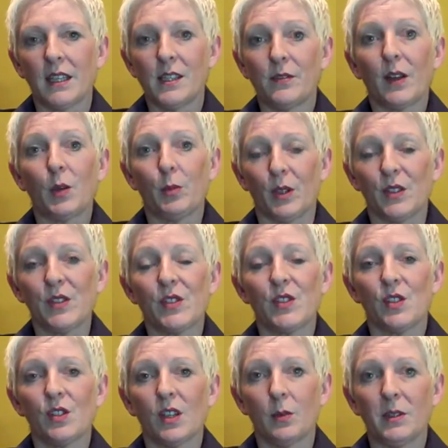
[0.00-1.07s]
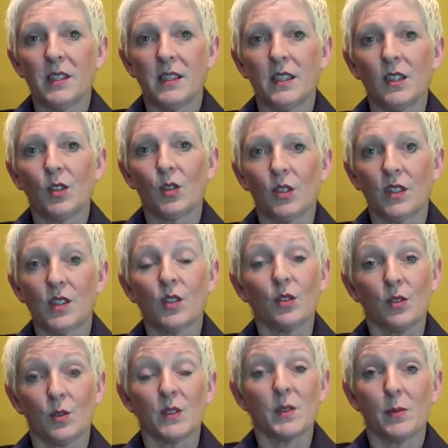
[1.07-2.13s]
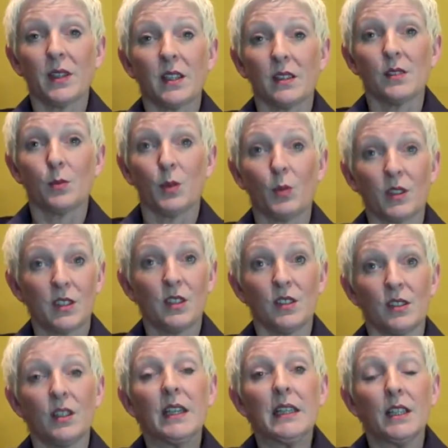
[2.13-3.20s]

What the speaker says: developers to come into City Hall and talk to us because we wanted to